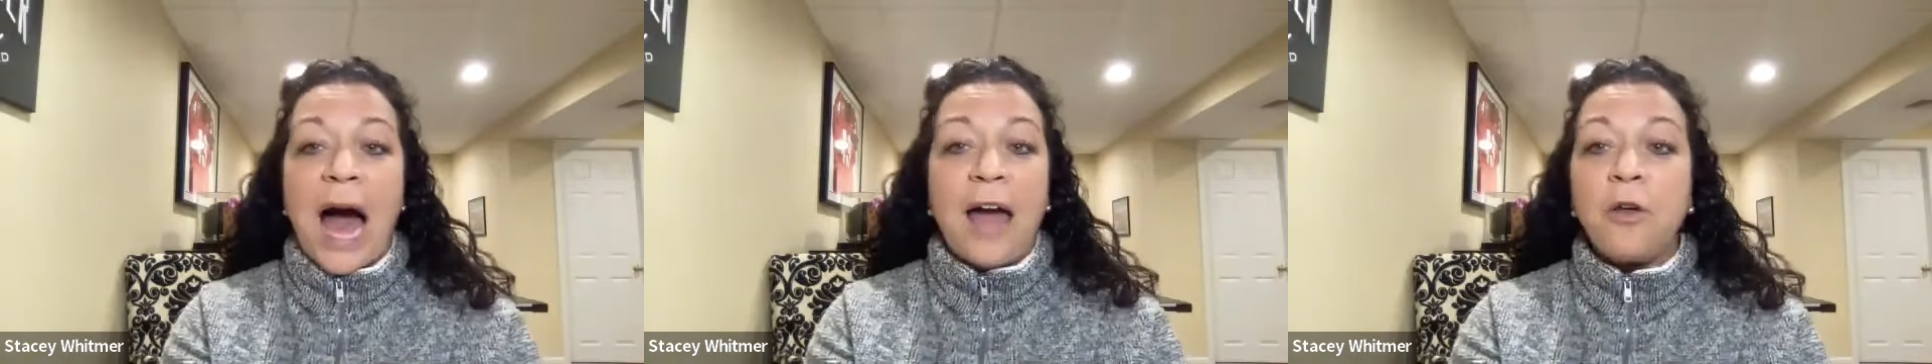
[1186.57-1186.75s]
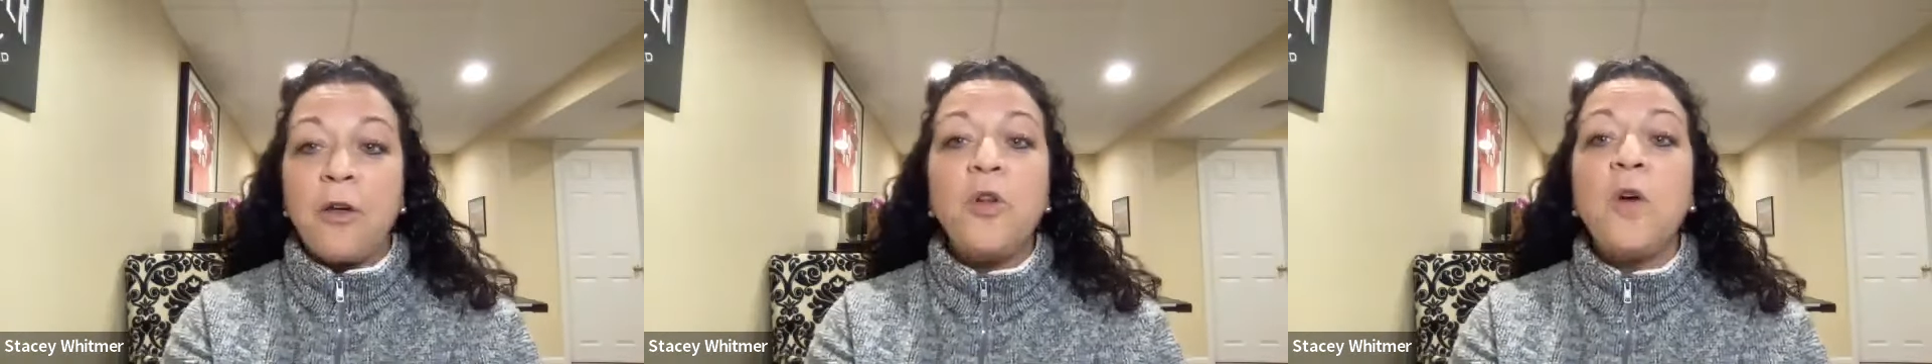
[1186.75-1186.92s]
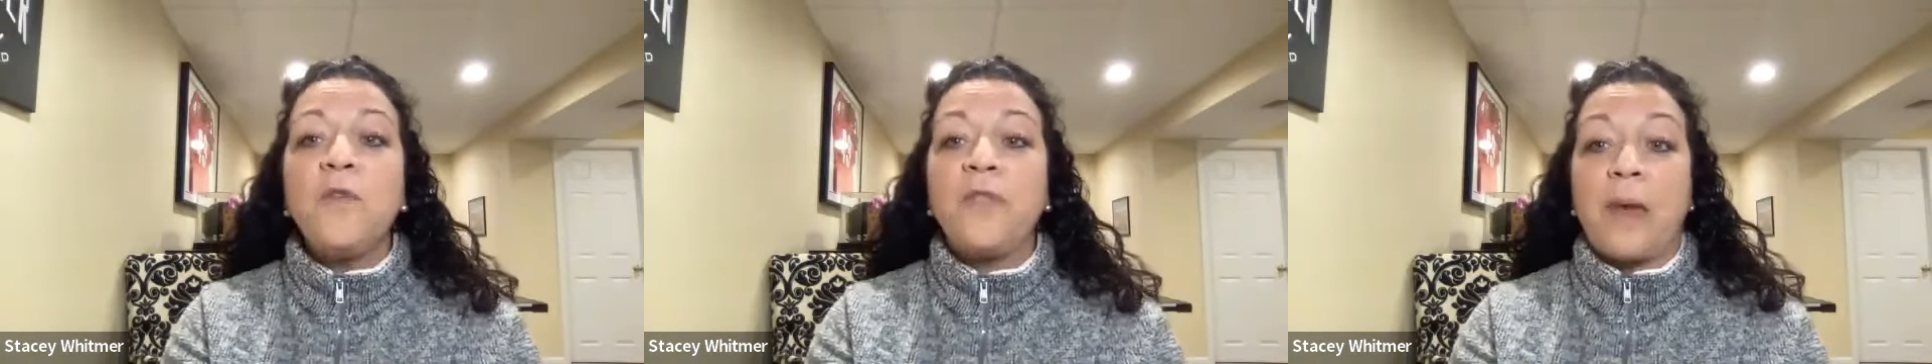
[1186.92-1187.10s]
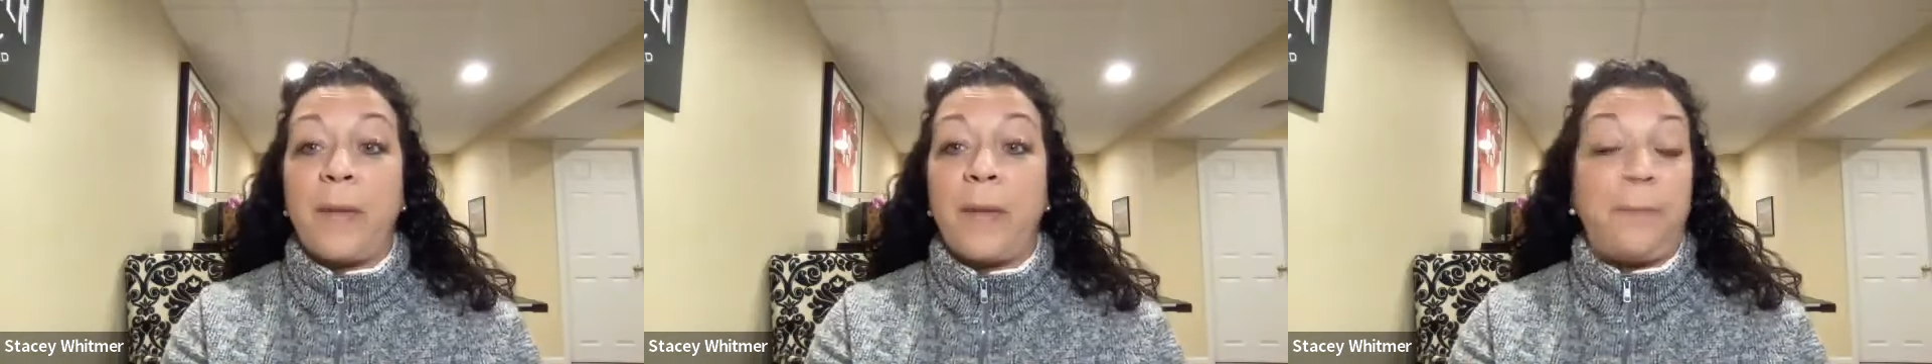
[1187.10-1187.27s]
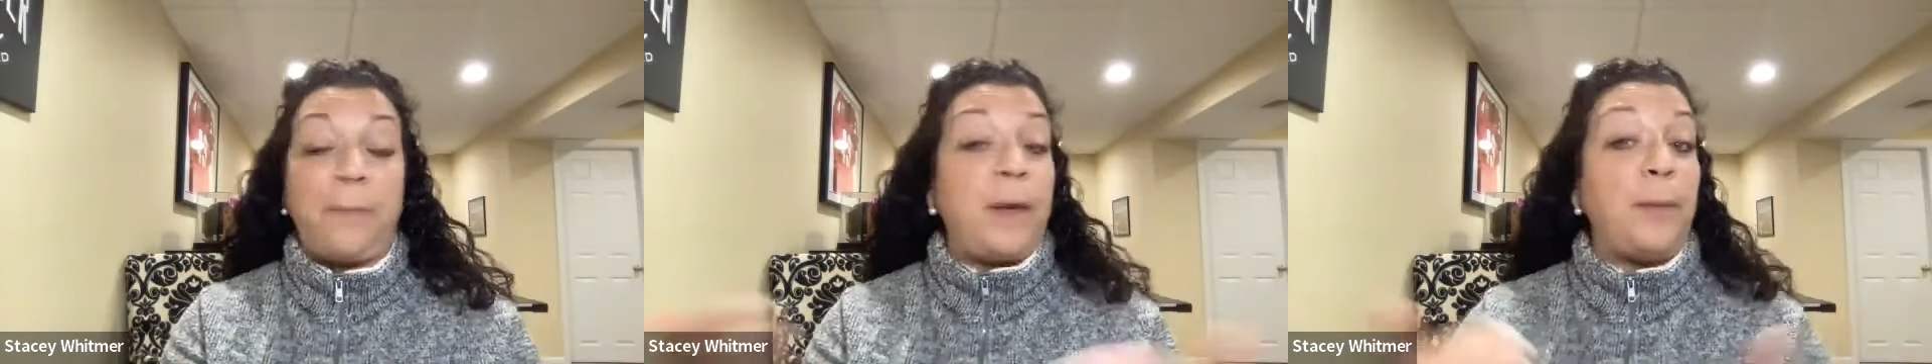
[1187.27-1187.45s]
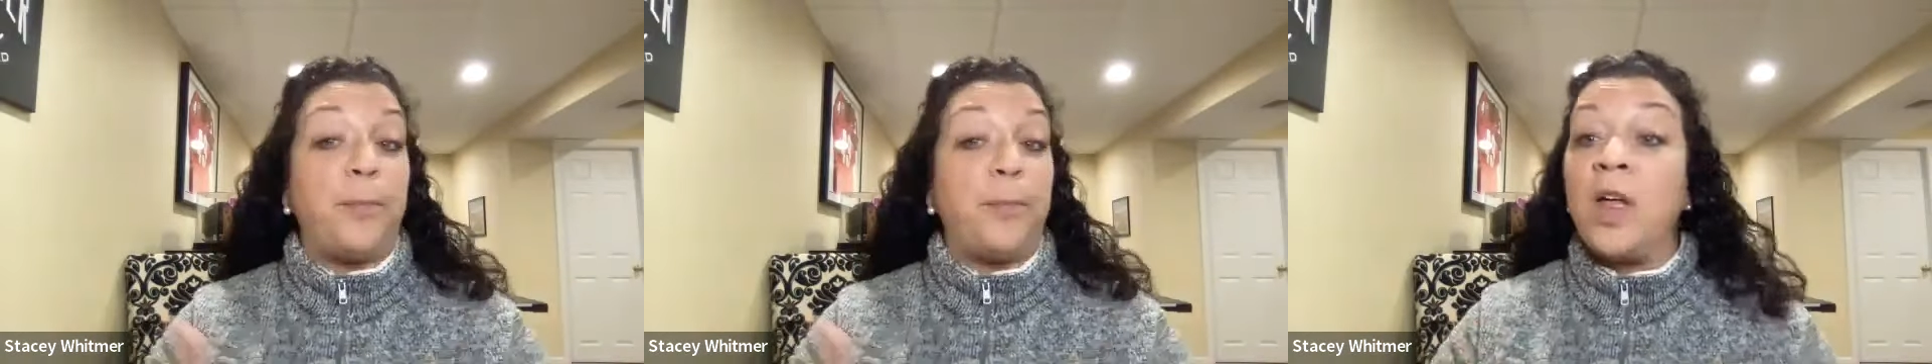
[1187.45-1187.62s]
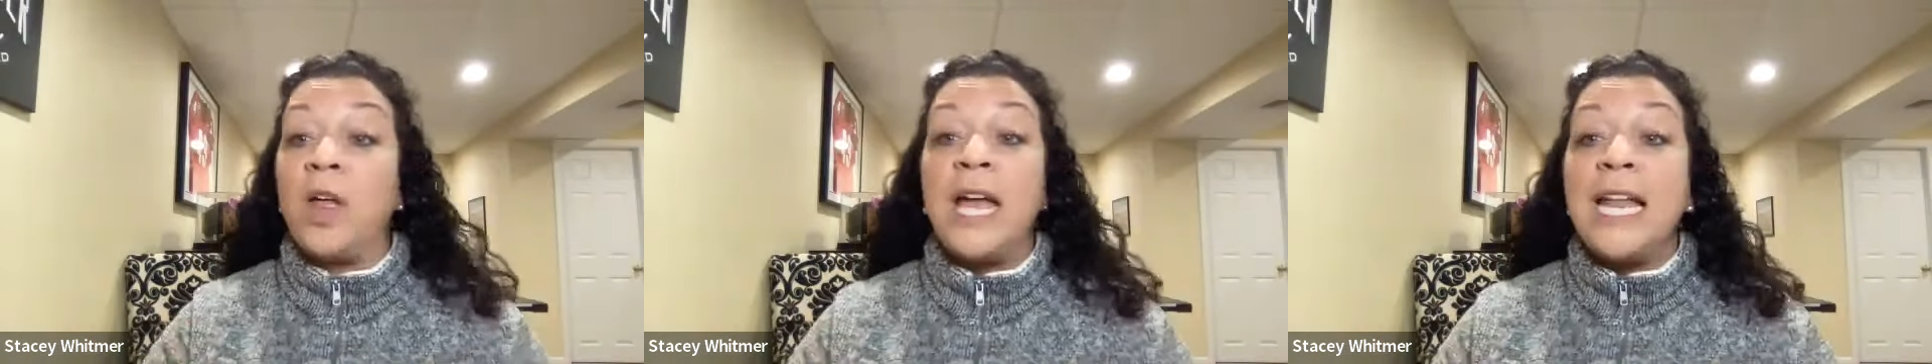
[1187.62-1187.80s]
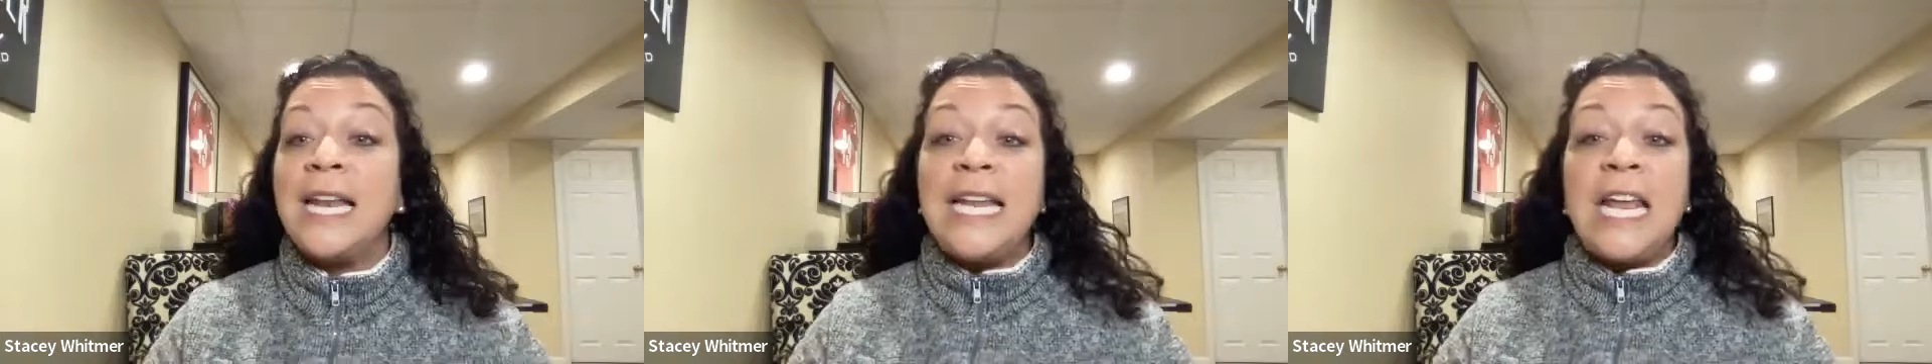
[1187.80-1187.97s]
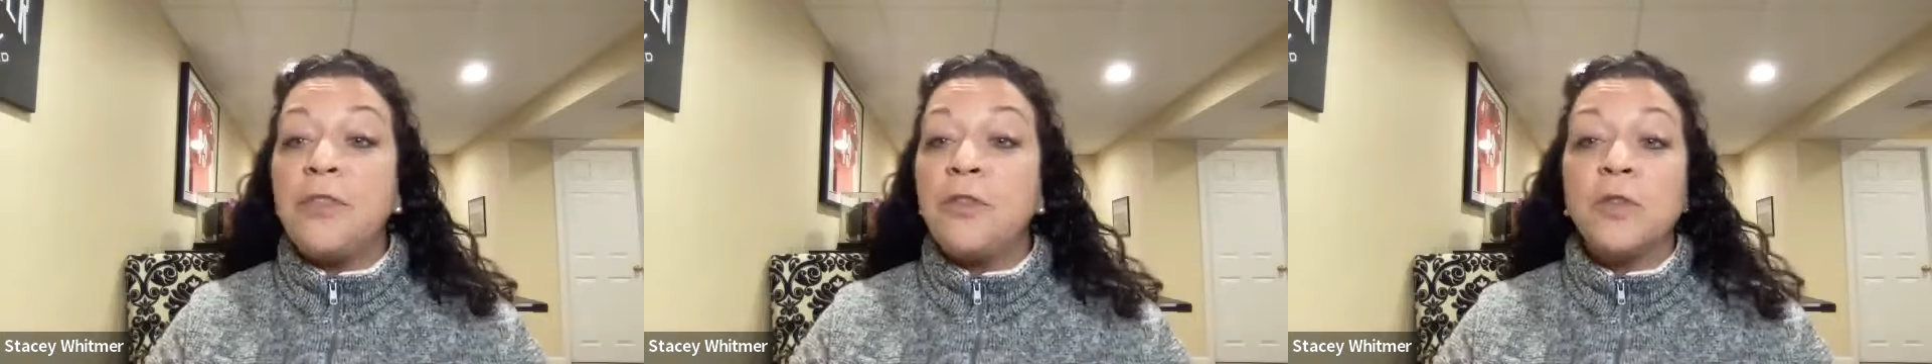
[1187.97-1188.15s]
I don't know that many people.
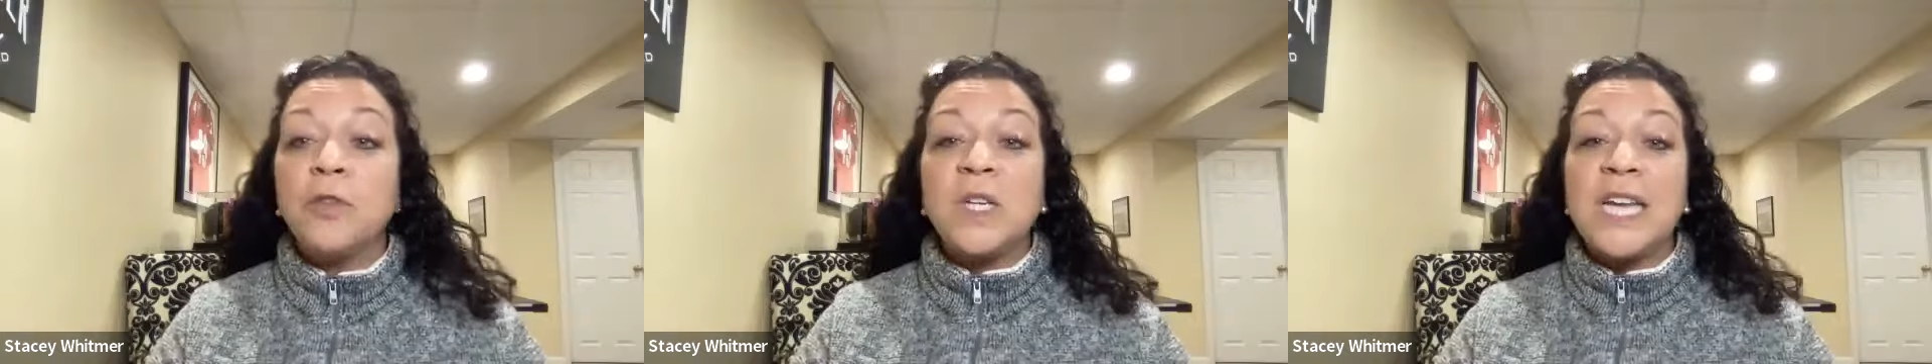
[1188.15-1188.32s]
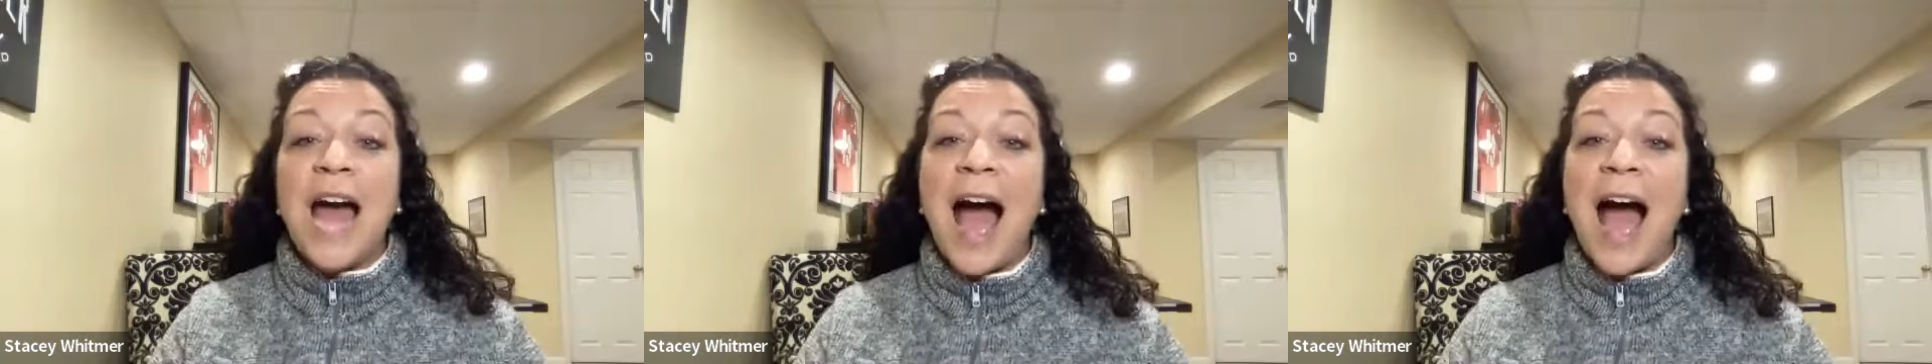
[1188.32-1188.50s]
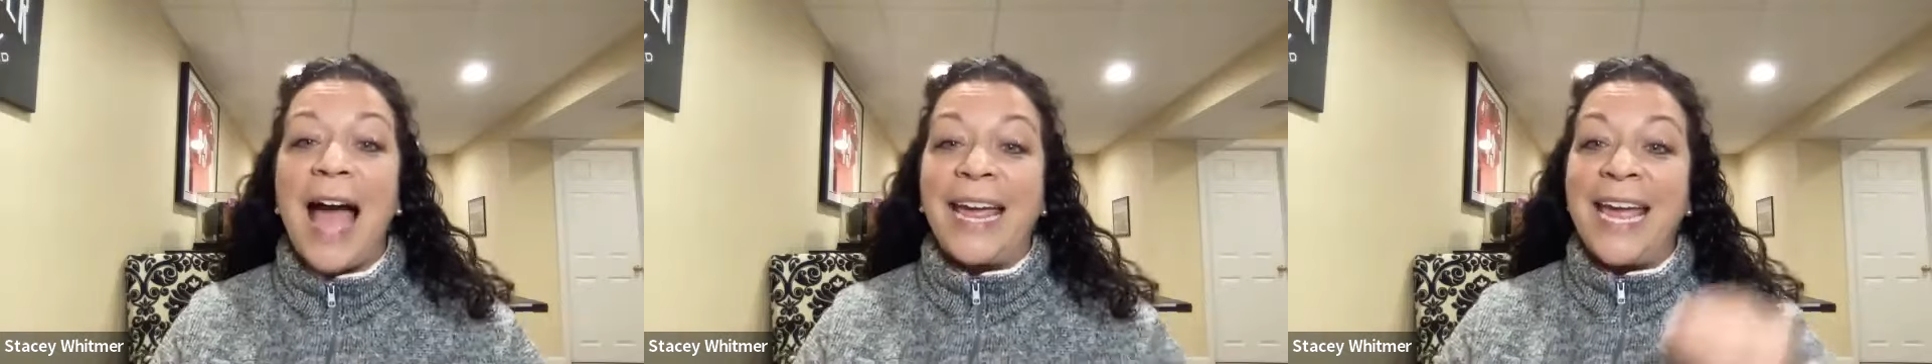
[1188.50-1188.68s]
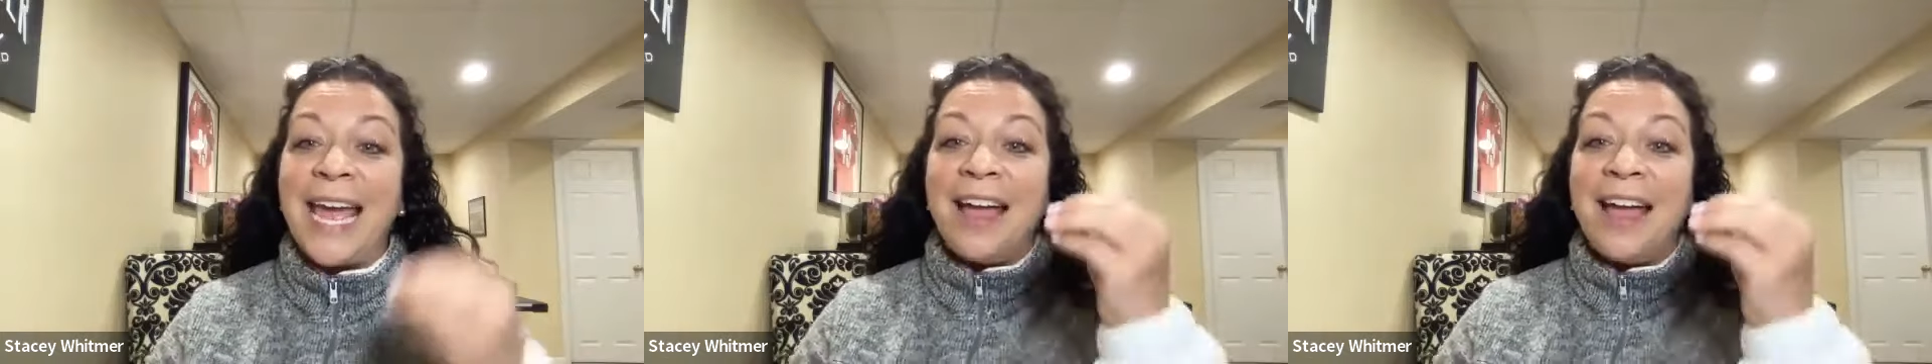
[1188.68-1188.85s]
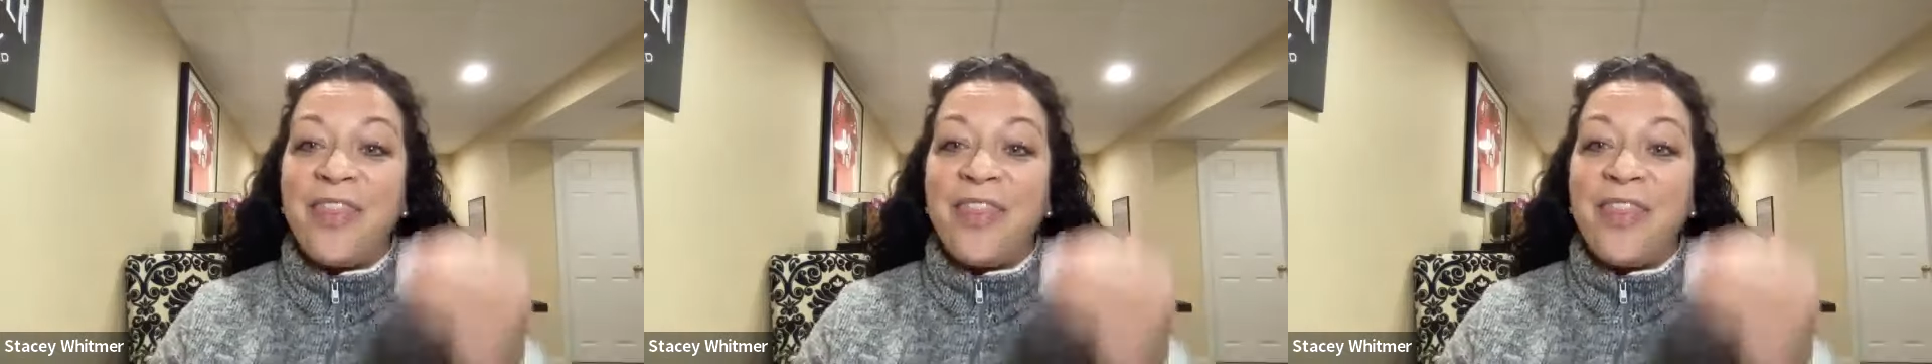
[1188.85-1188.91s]
Neither did I.